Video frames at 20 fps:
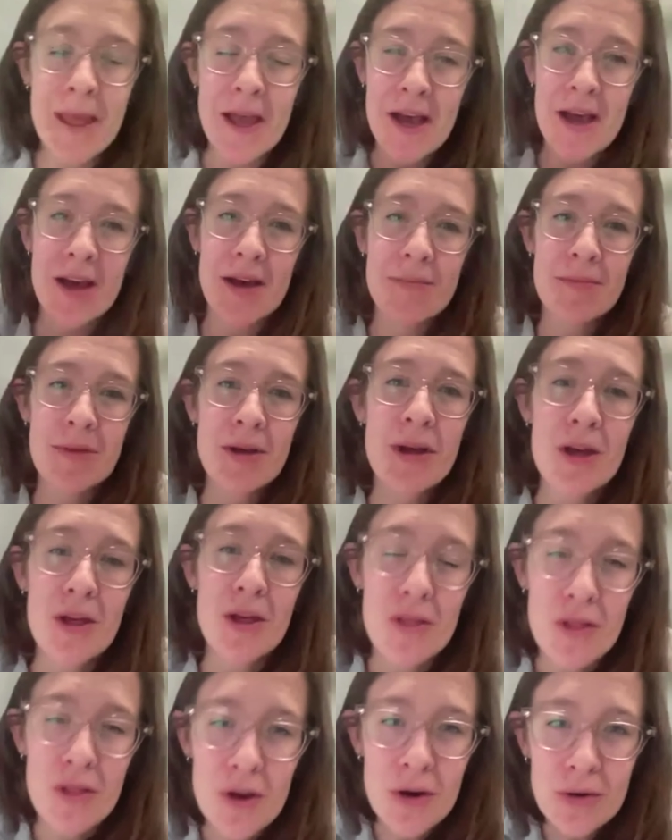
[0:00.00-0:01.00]
Um,
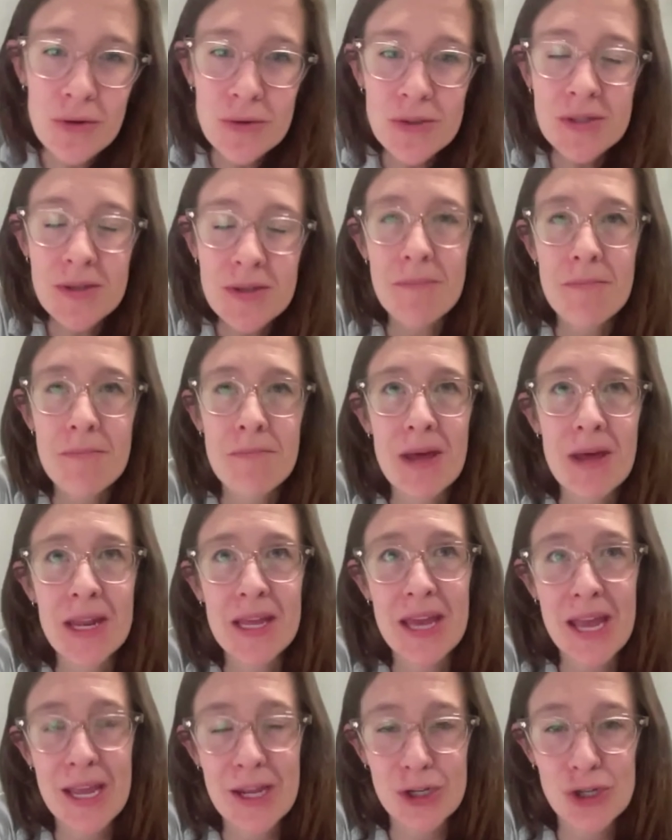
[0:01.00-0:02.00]
those
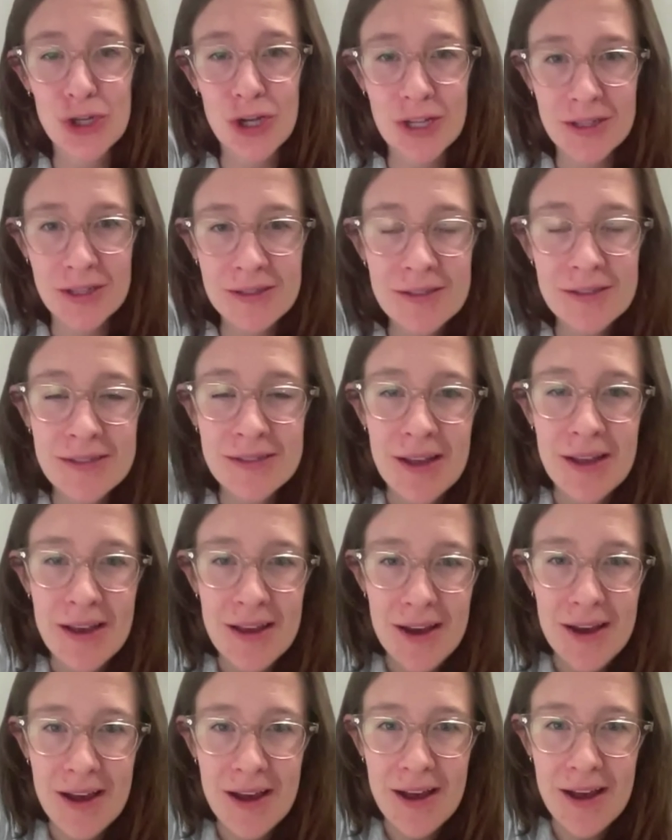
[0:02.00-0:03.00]
medications,
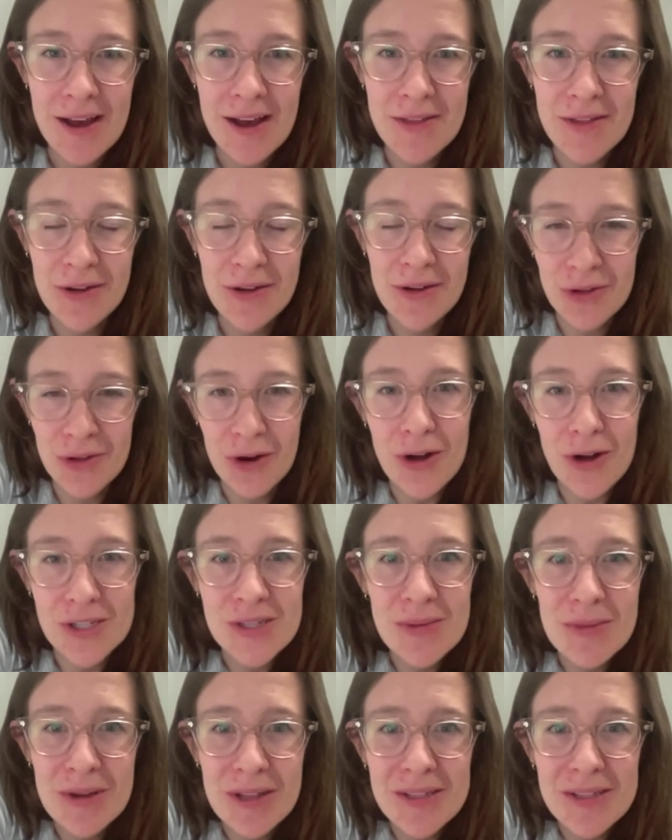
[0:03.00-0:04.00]
uh, there, there are
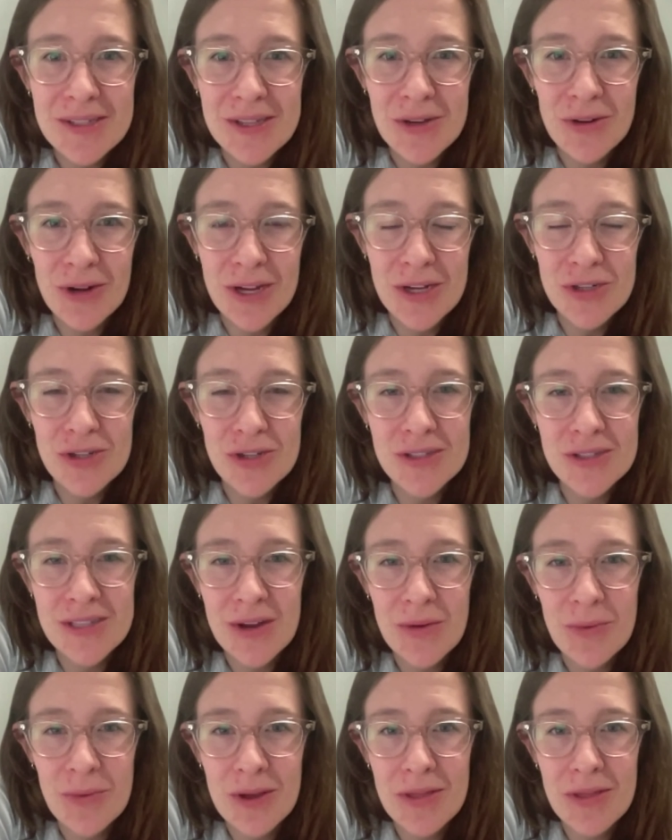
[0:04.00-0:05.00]
some considerations
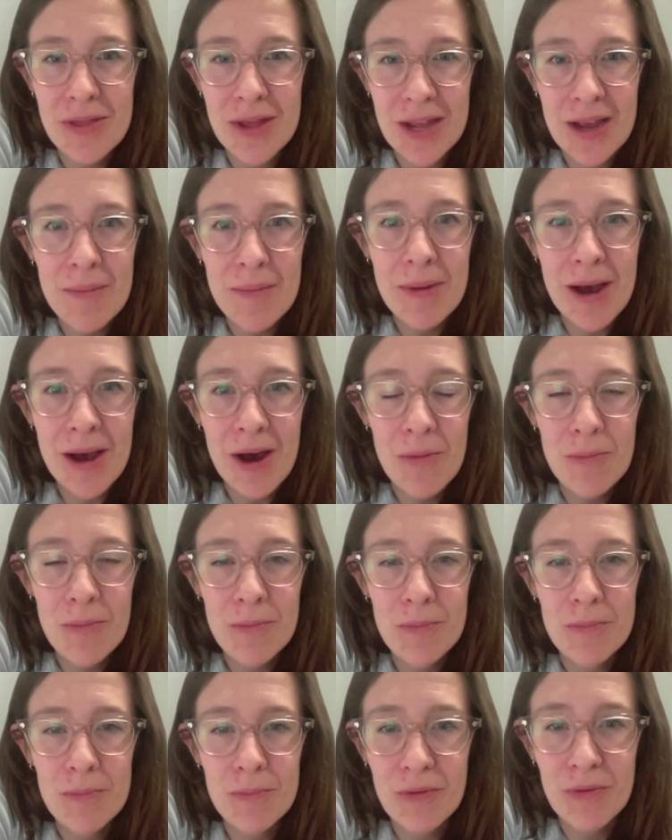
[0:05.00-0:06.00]
that we think about
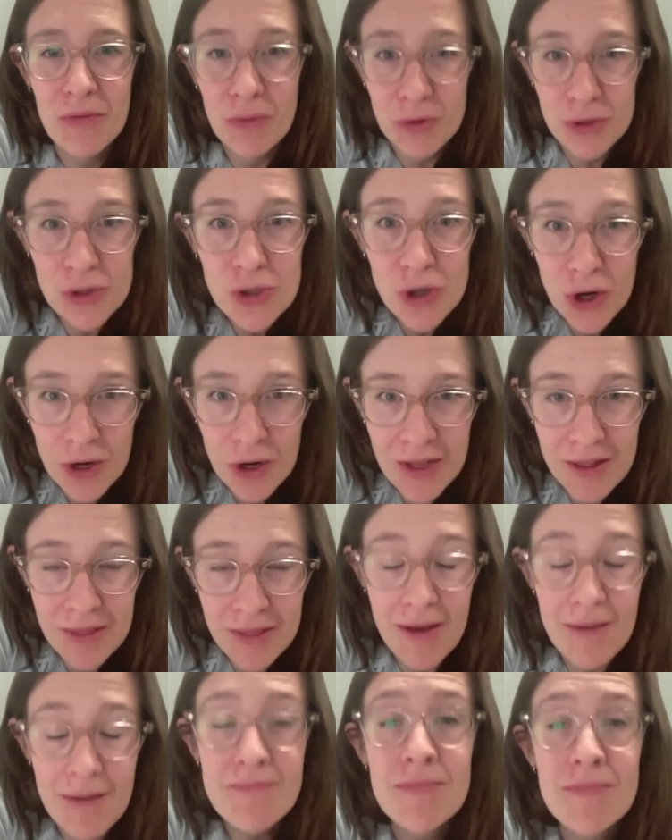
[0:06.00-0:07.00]
before starting
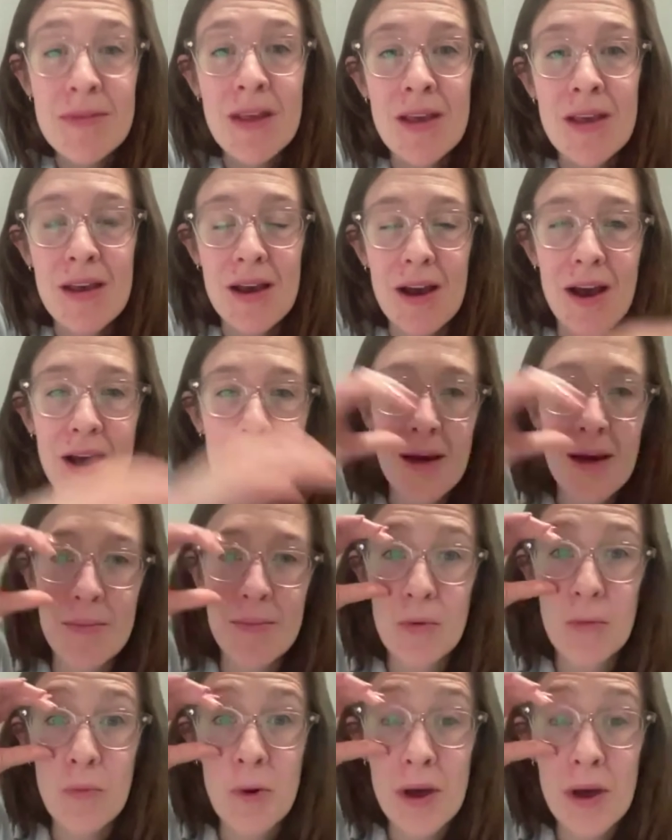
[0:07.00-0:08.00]
them. Um,
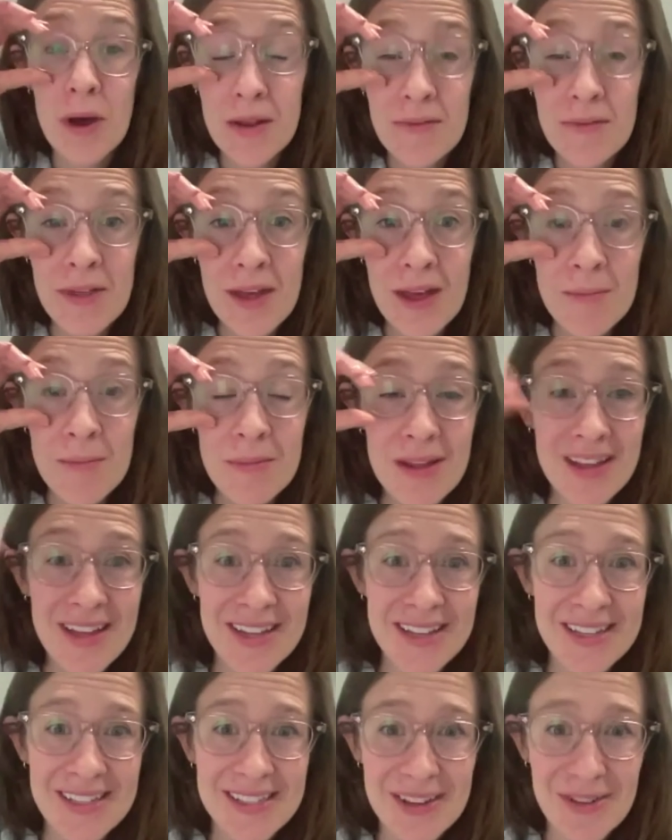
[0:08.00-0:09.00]
one of them
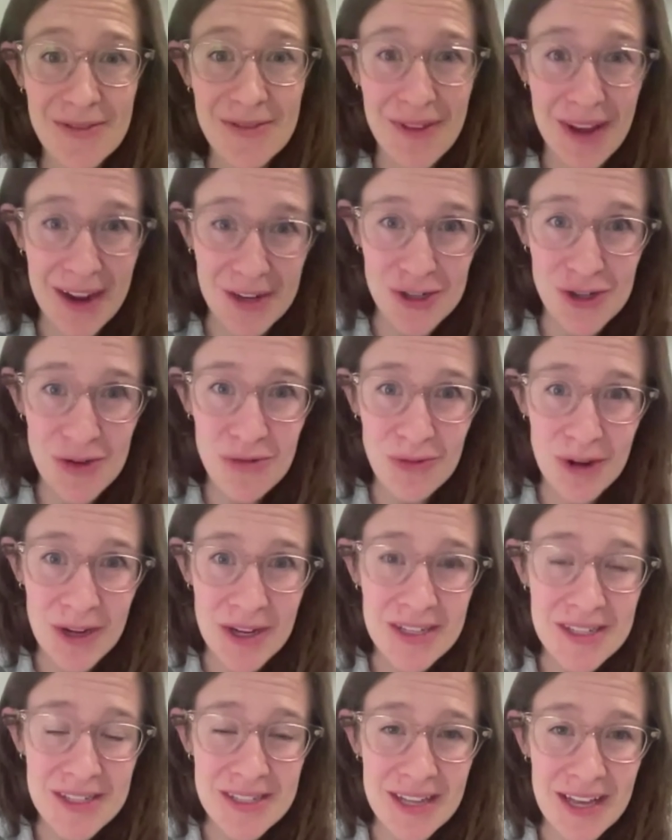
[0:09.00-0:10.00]
is infection
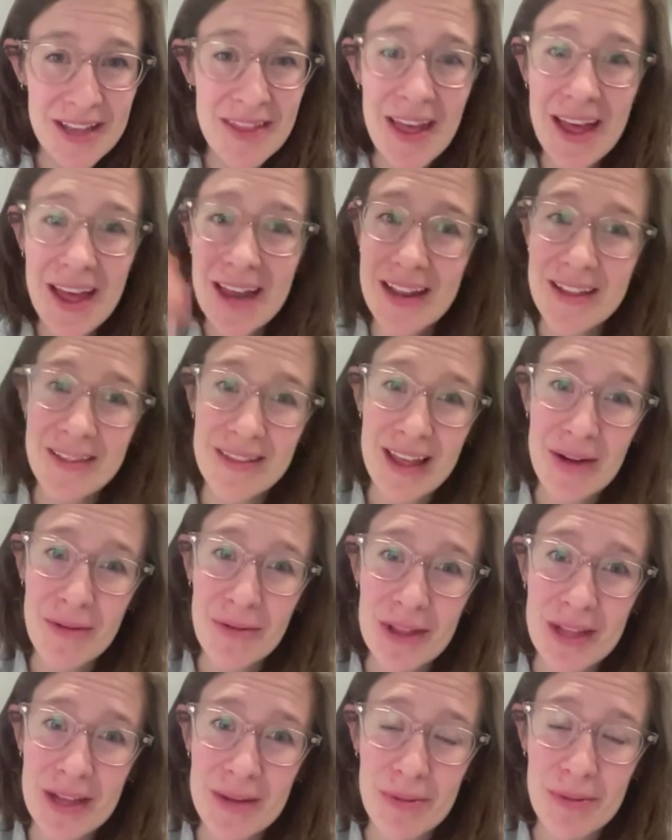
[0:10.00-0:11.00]
risk, and that that
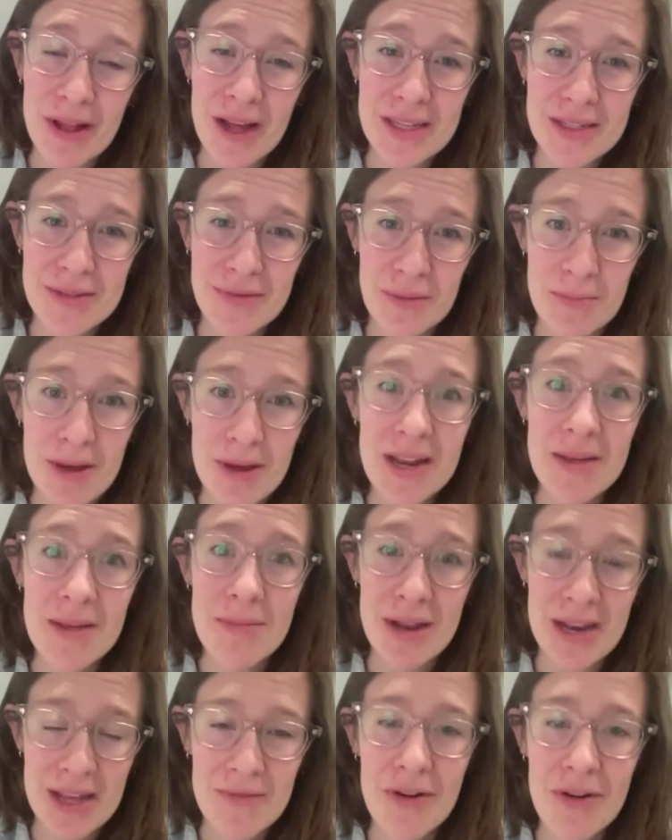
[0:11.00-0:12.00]
really applies for many
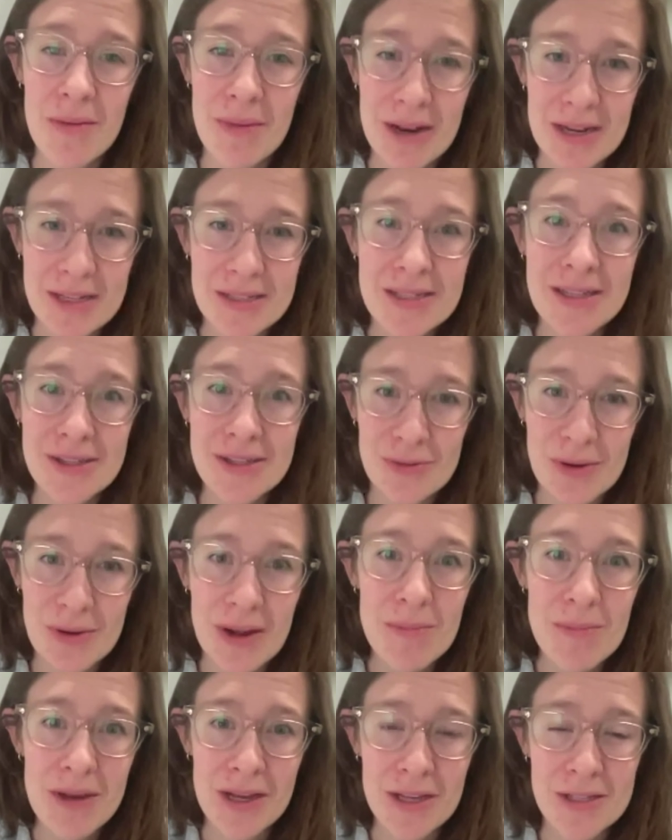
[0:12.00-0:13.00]
many of our medicines,
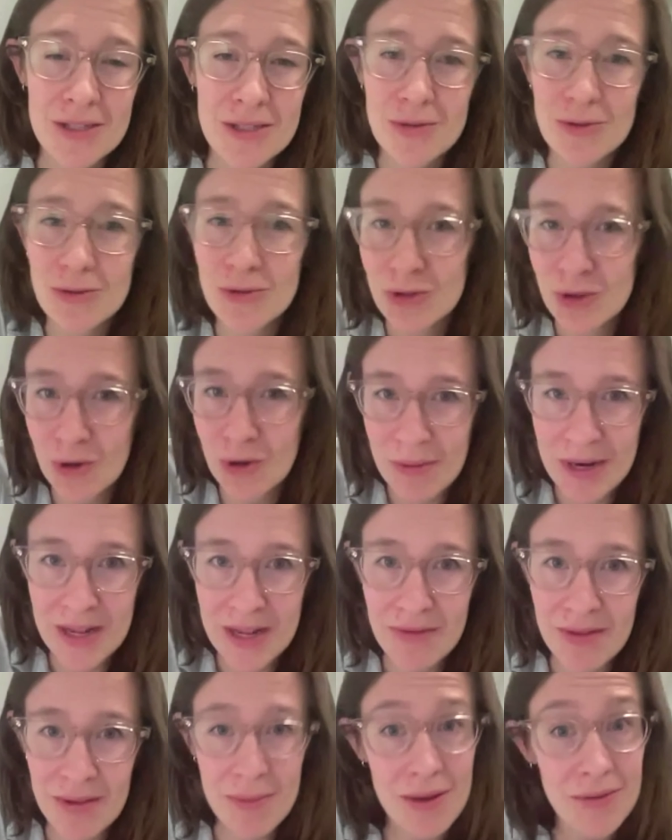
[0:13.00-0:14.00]
right? Because so many
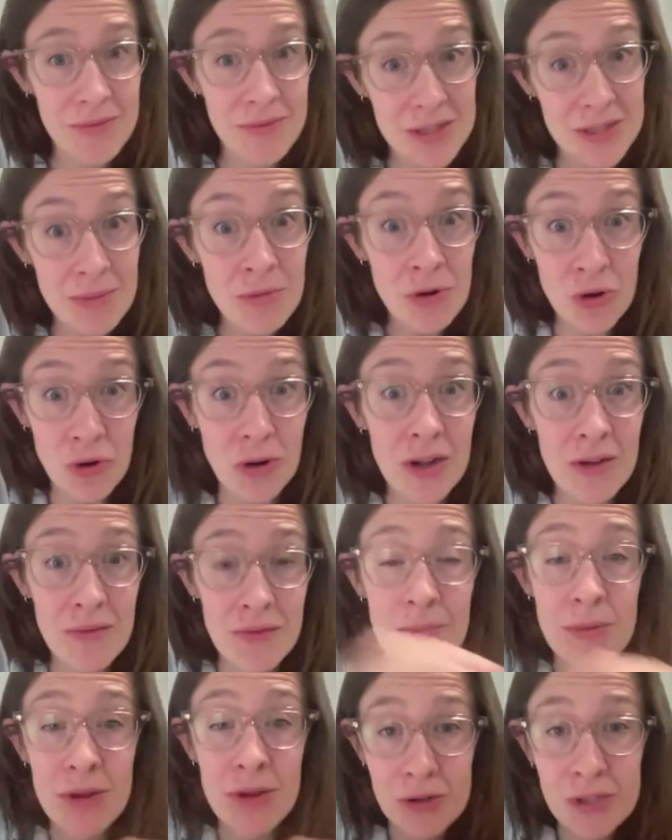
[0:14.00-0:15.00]
of them have some degree of
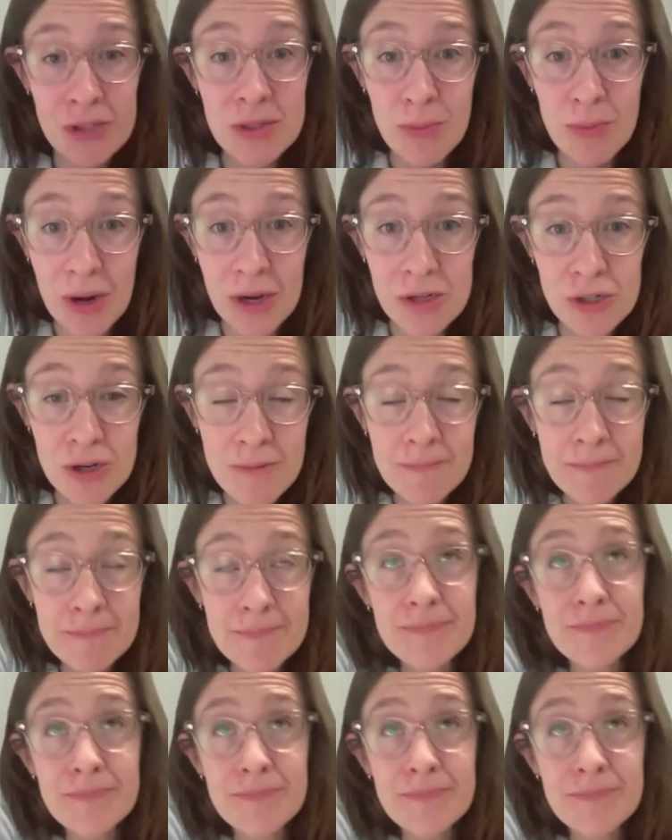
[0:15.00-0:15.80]
immunosuppression.